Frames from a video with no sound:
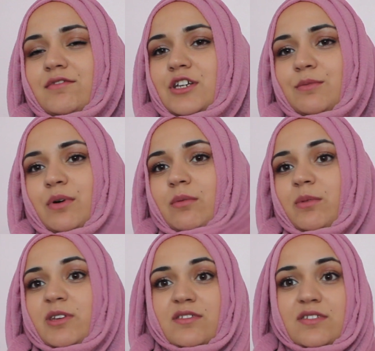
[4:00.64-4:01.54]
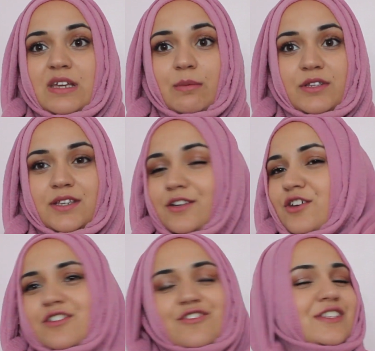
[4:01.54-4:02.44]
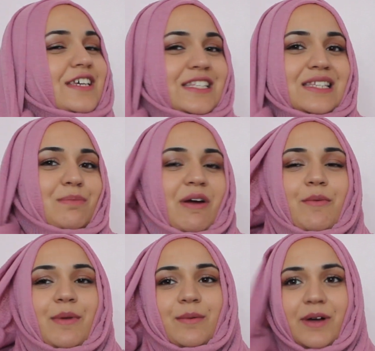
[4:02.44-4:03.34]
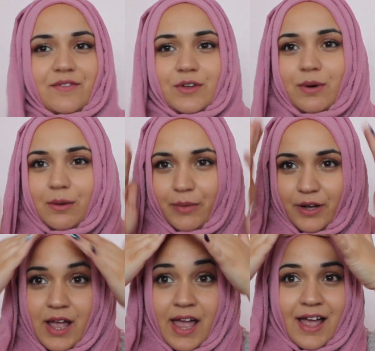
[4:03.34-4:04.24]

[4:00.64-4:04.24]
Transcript: You can probably do the same on this side. You could just experiment whatever you want, but